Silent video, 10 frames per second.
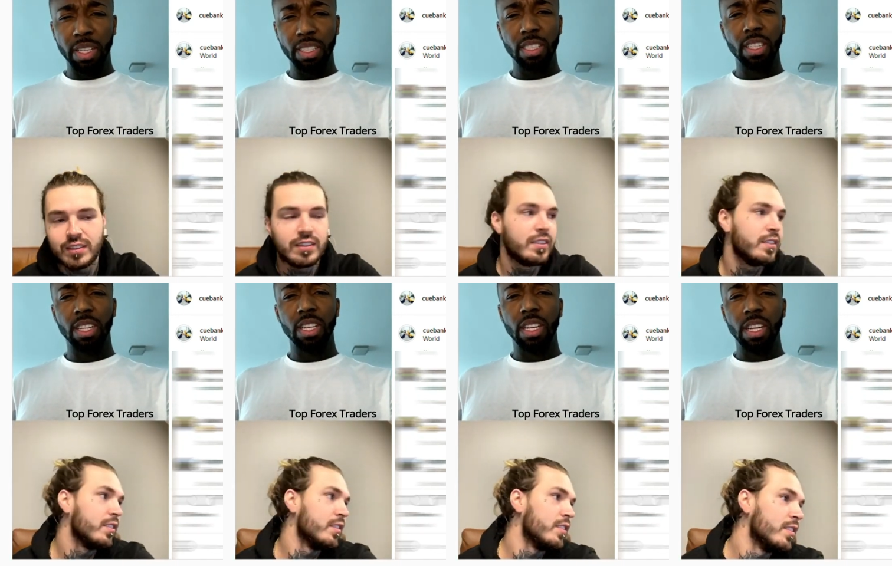Speaker 1: it
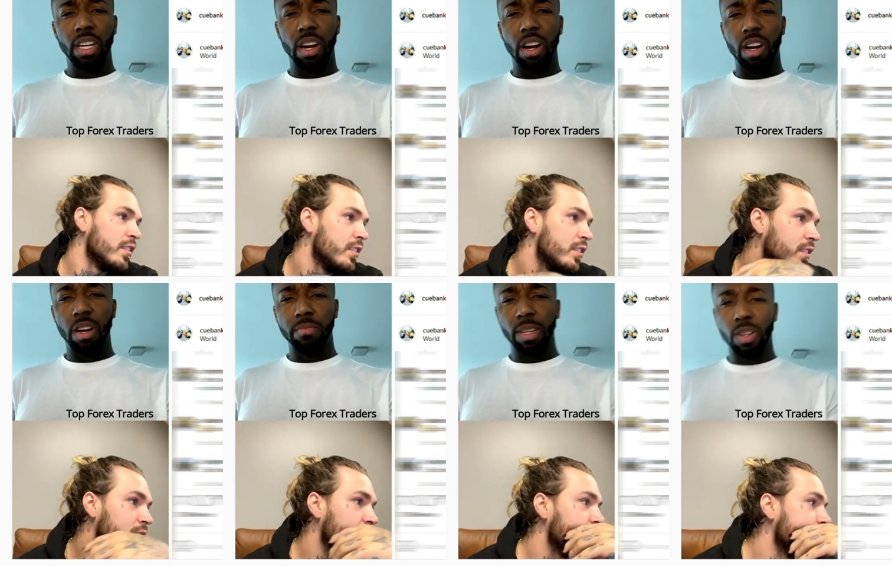
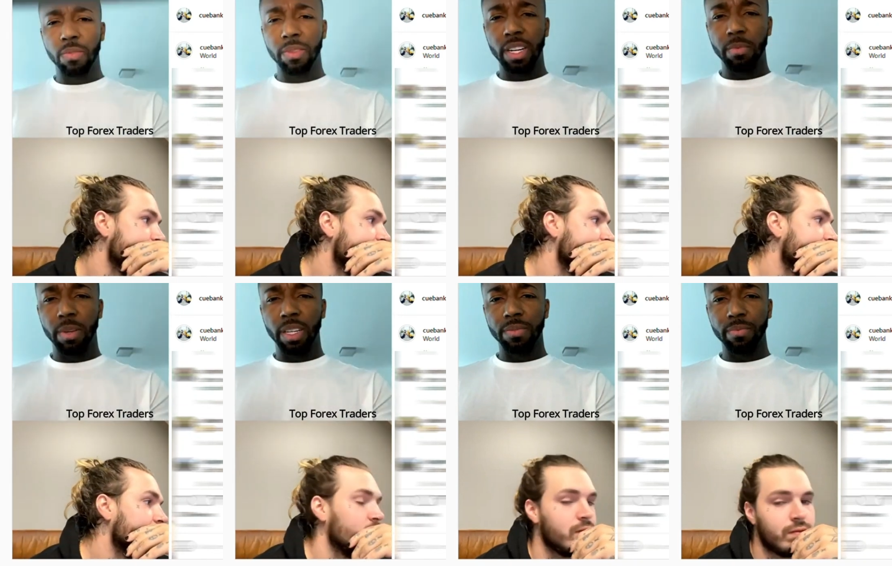um, and go from there.
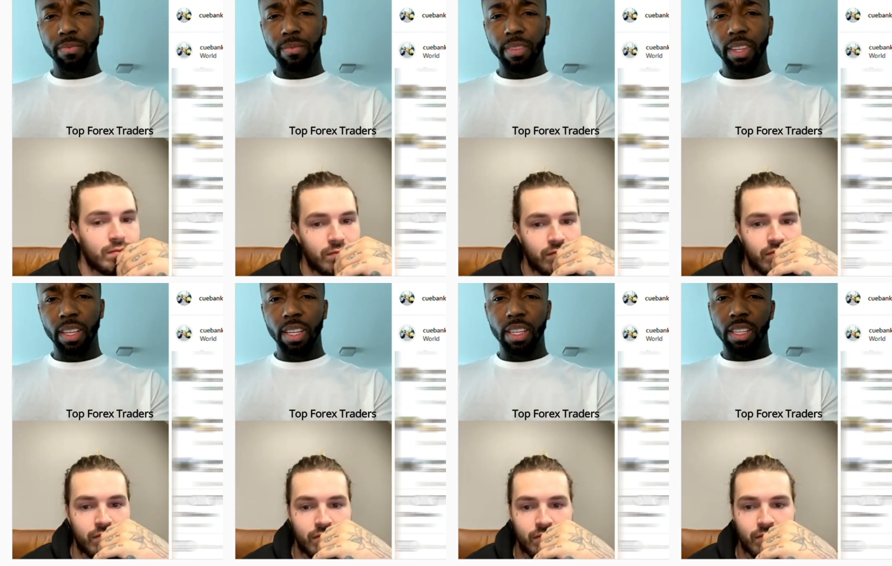But
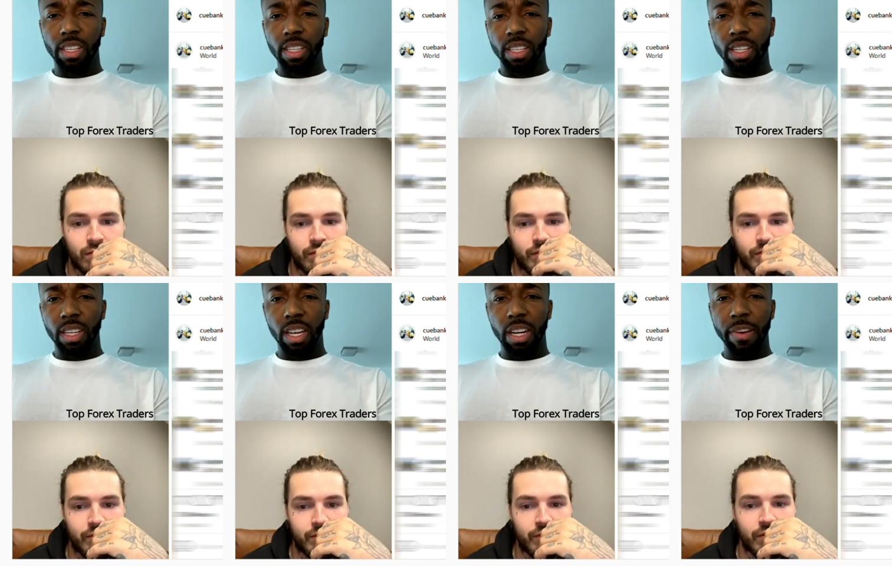
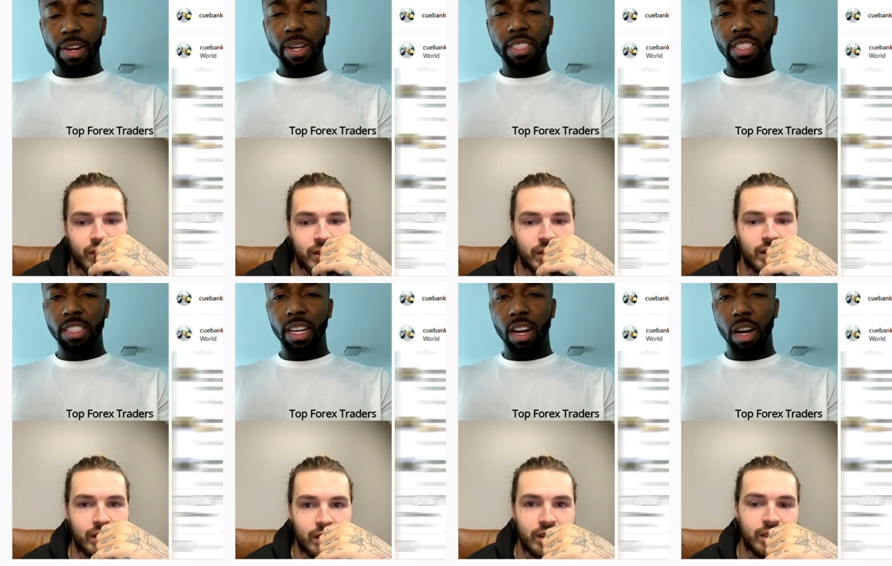and if any questions,
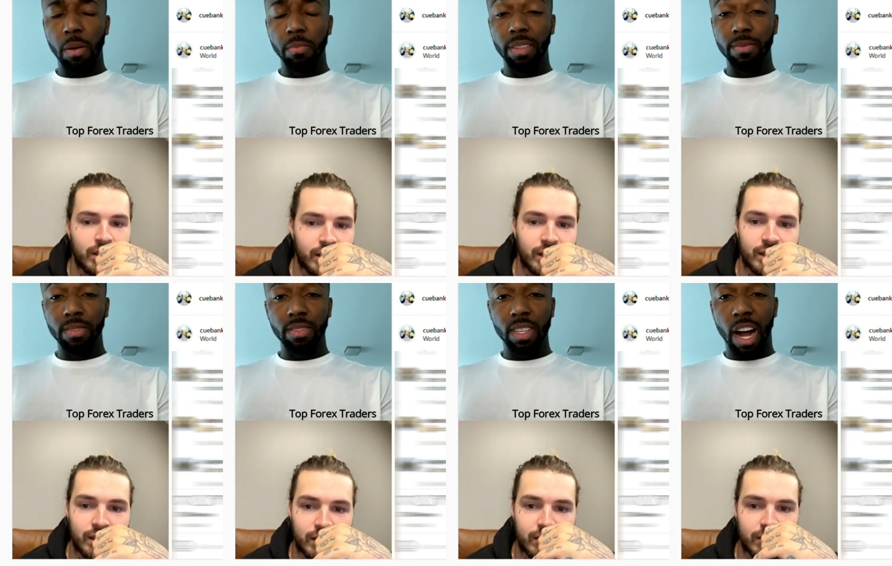just um,
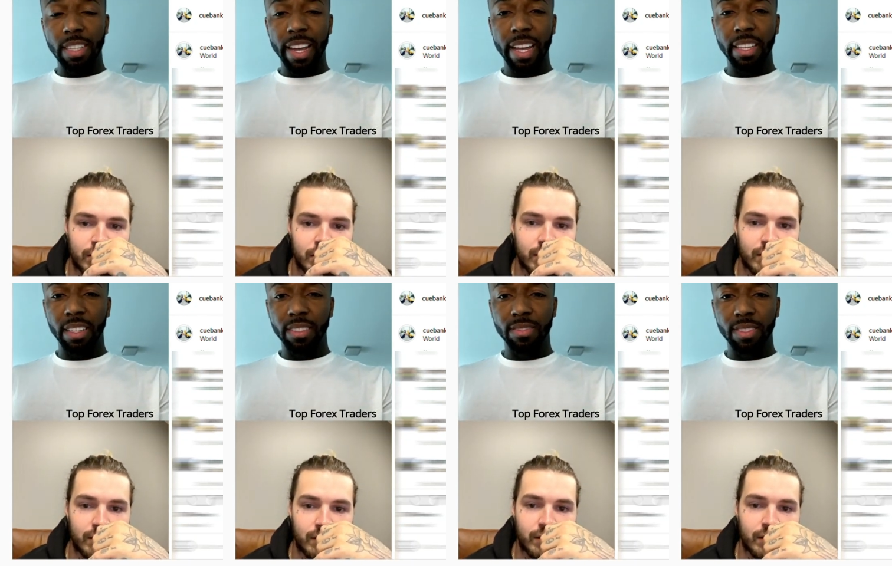contact Anthony.
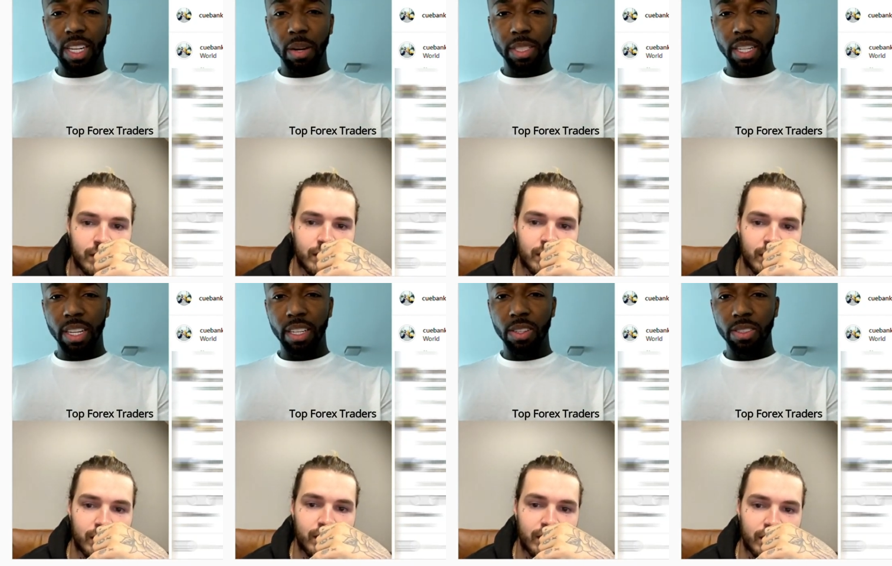You know what I'm saying? And he'll,